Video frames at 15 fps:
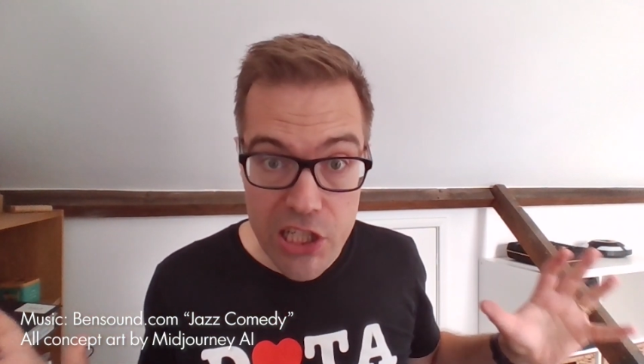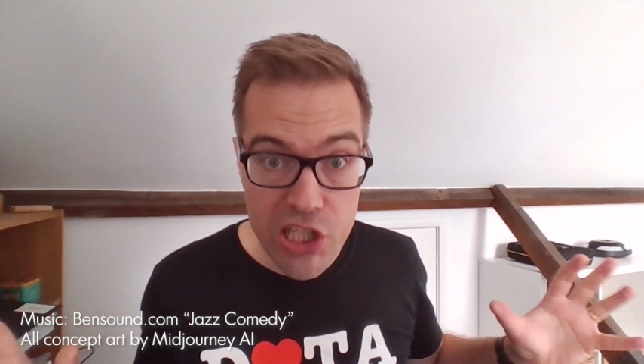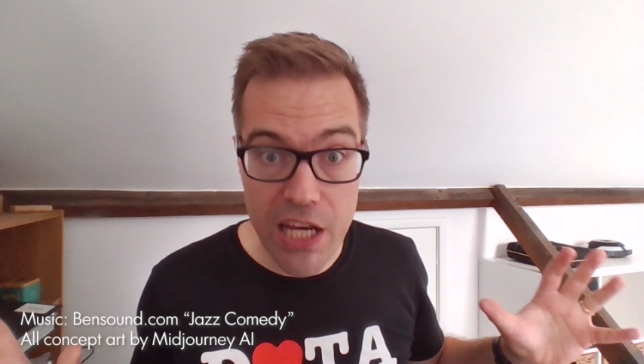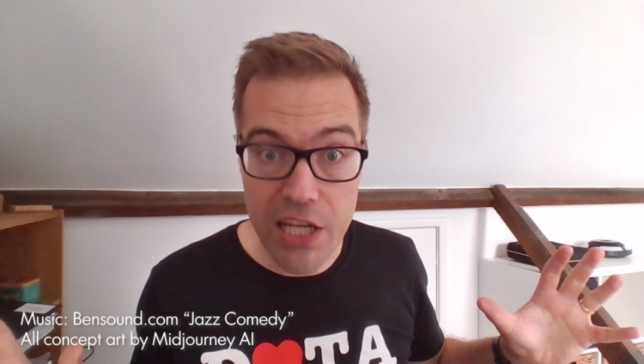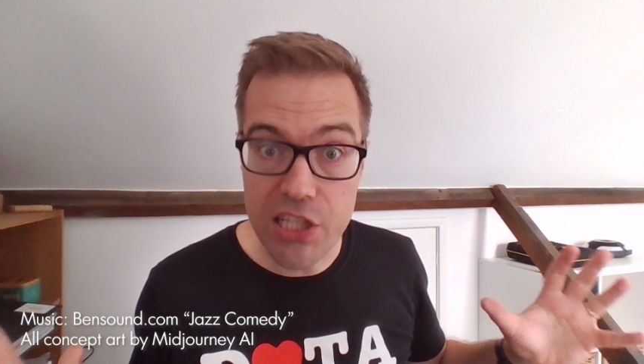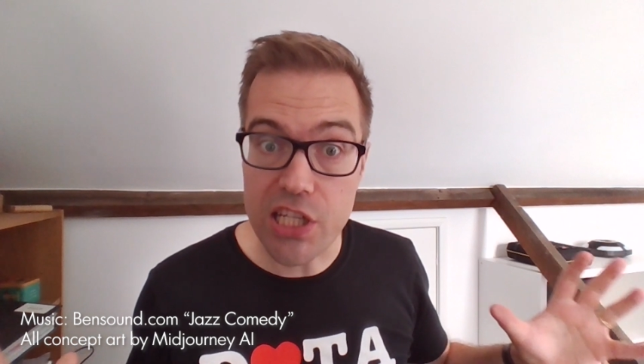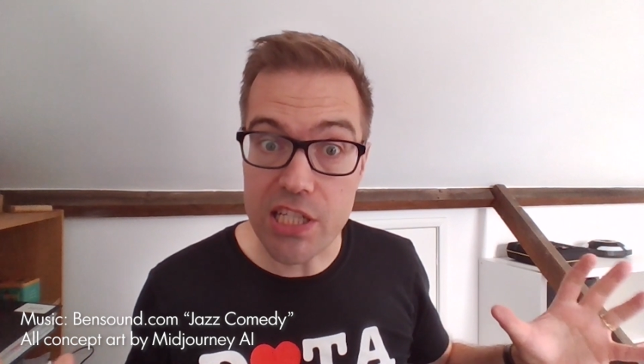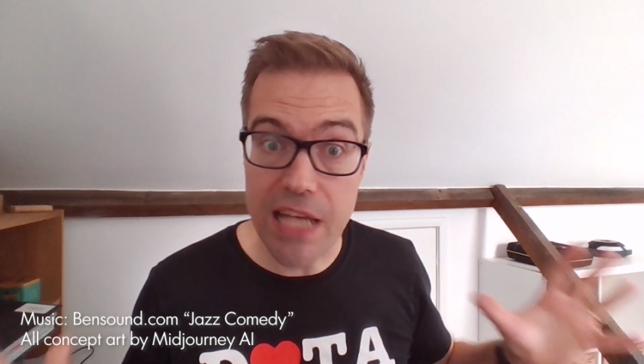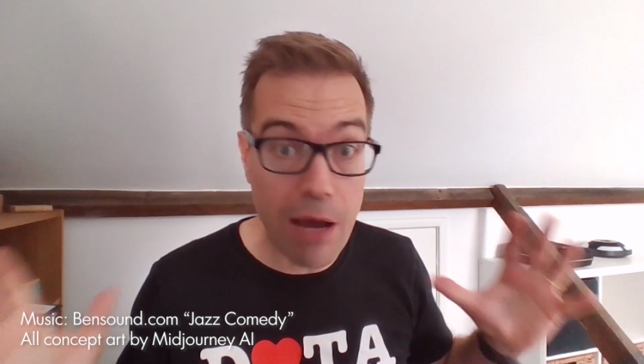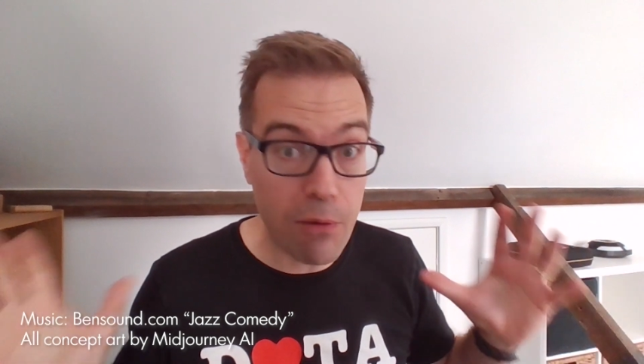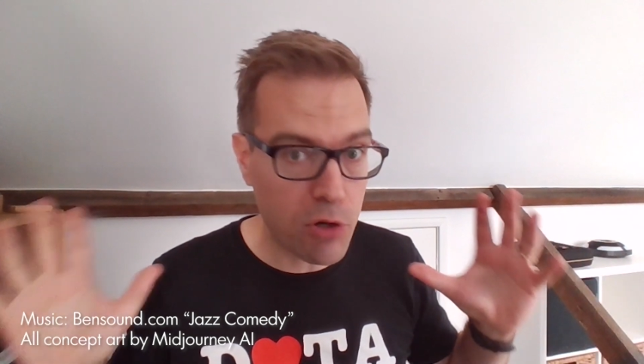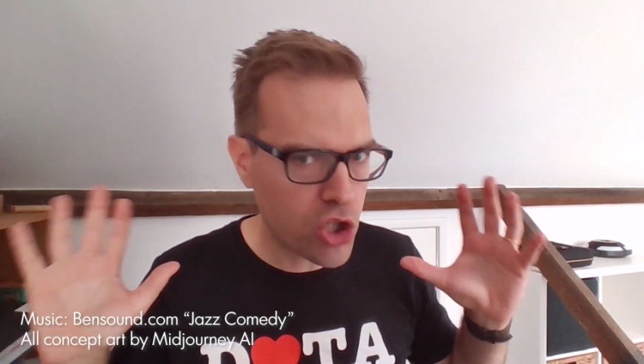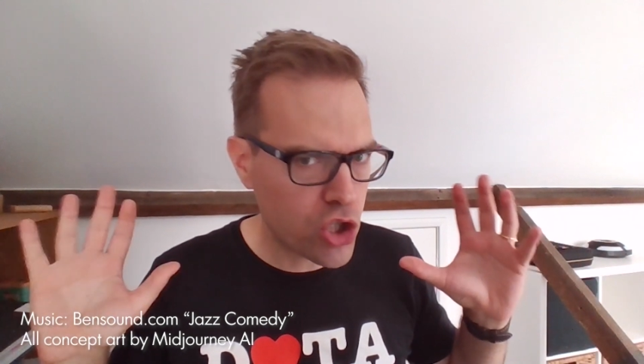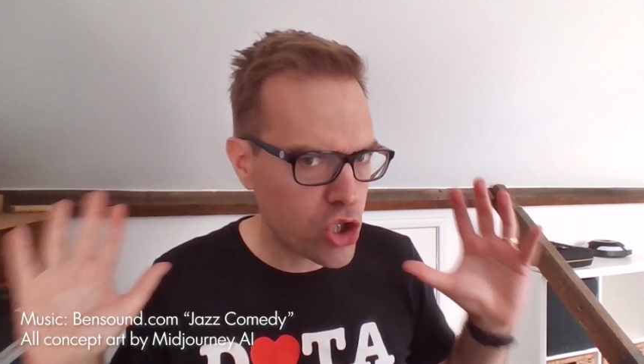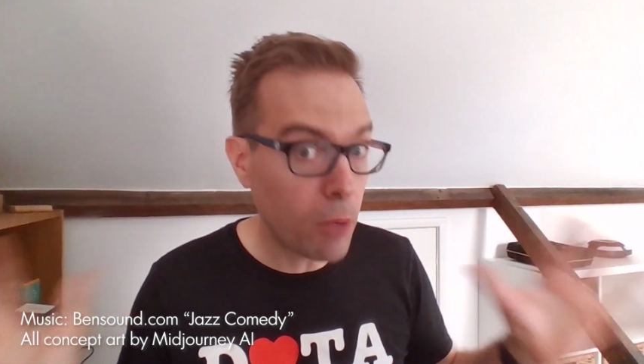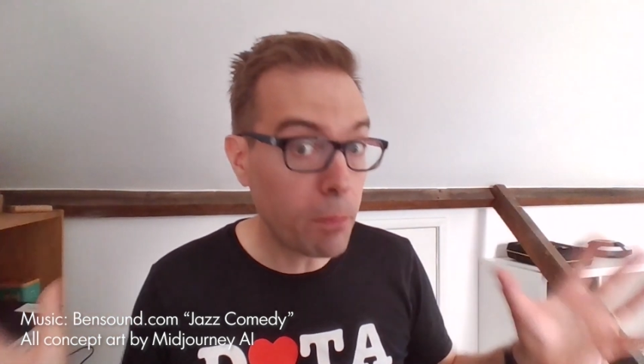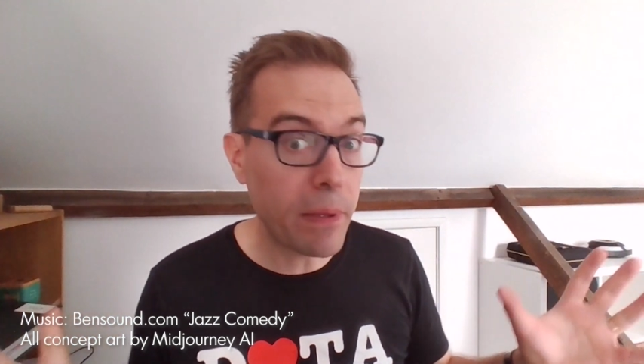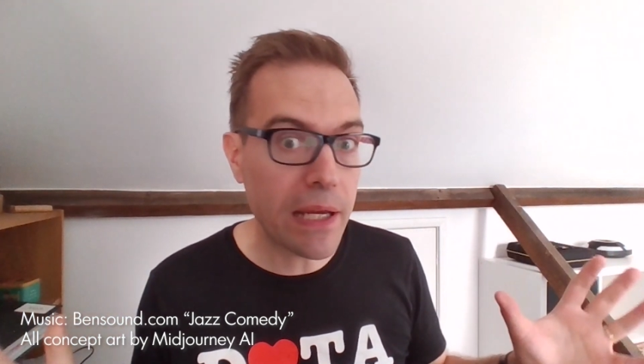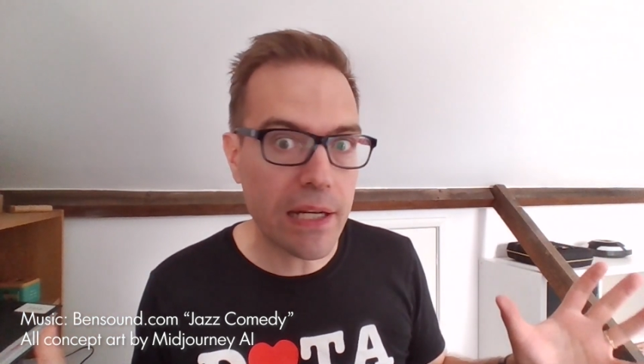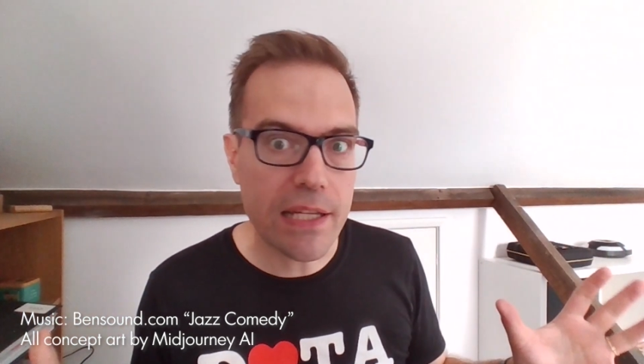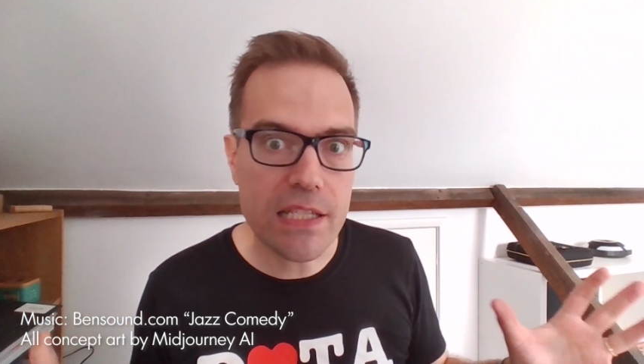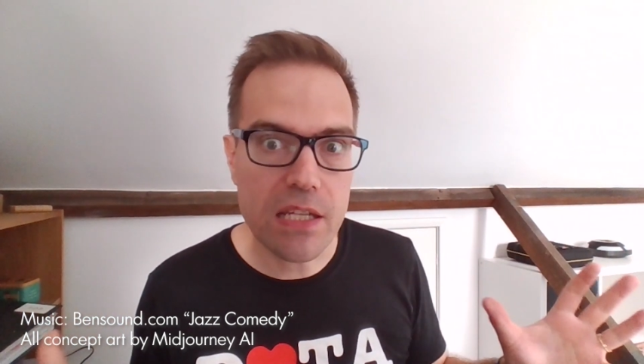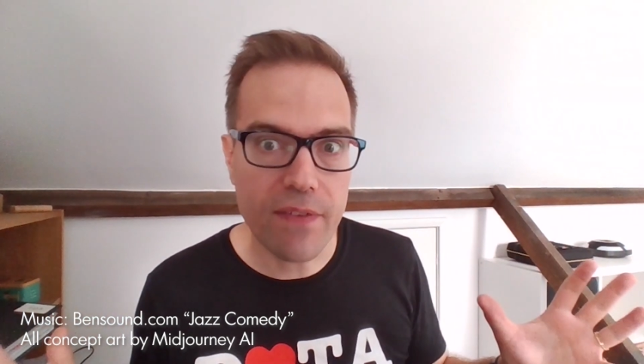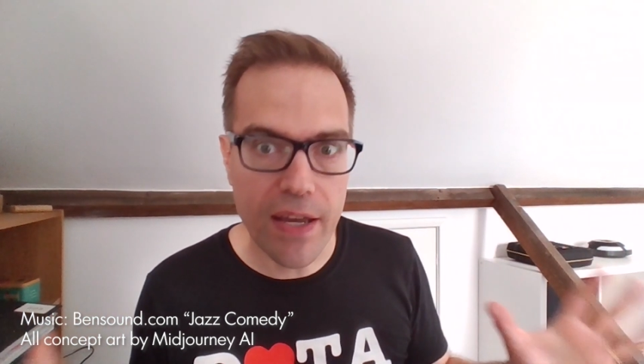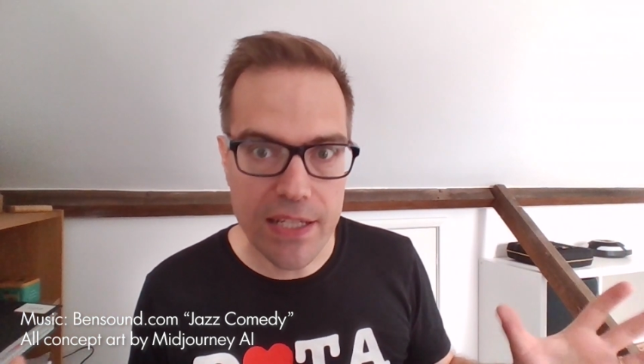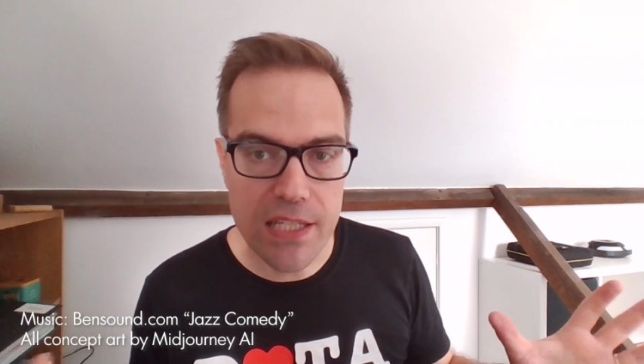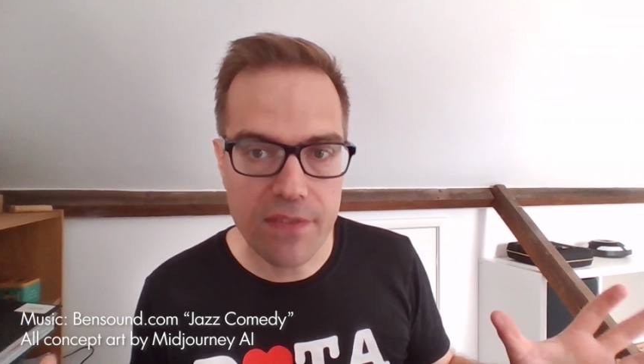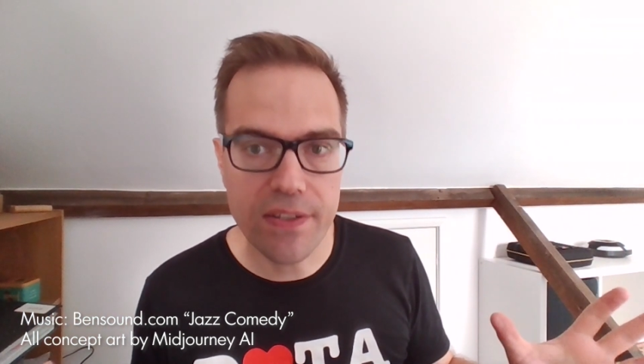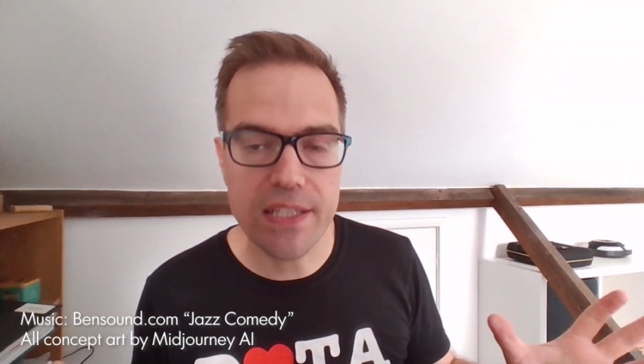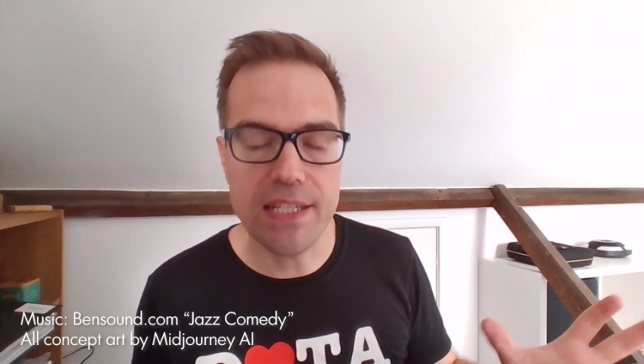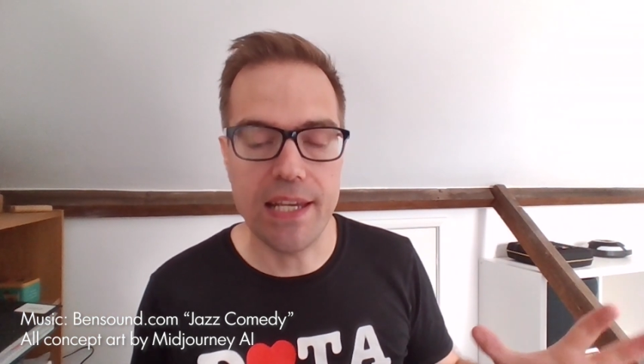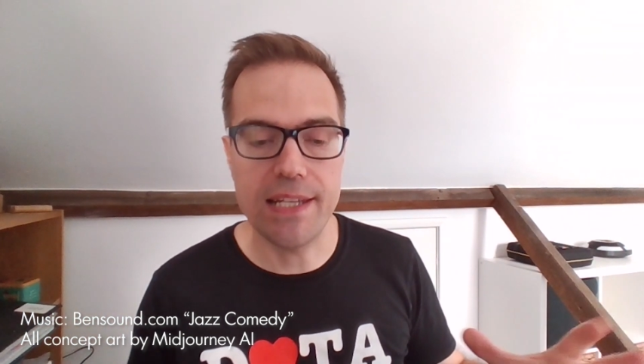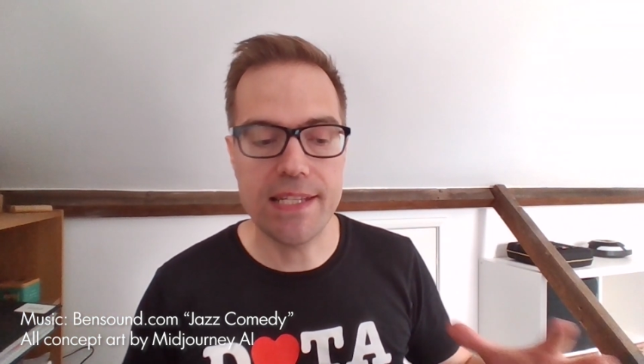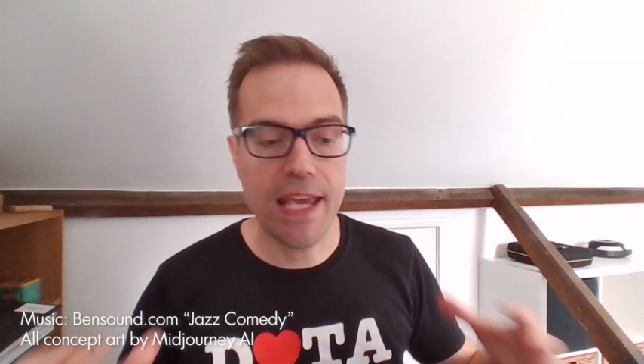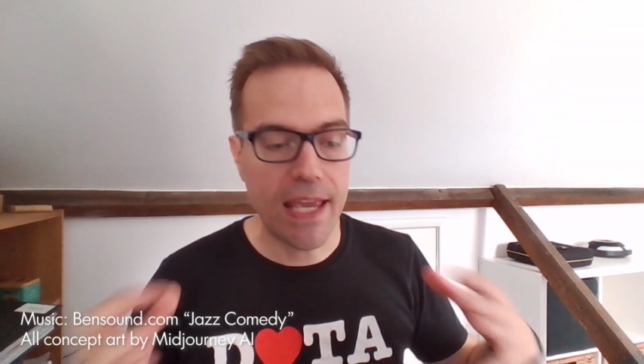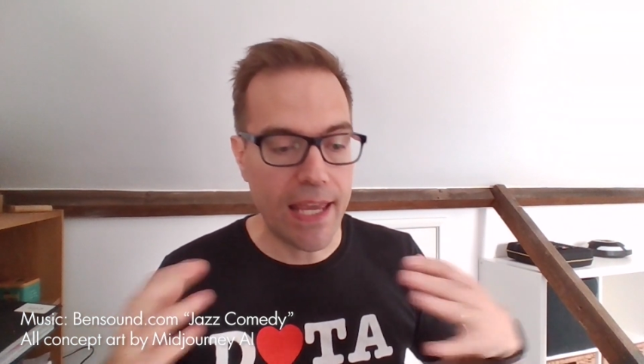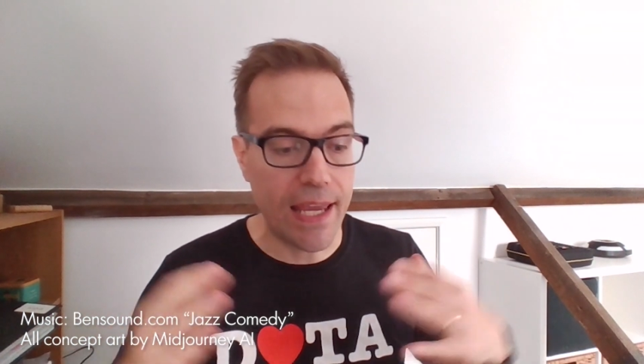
changes our shopping list of activities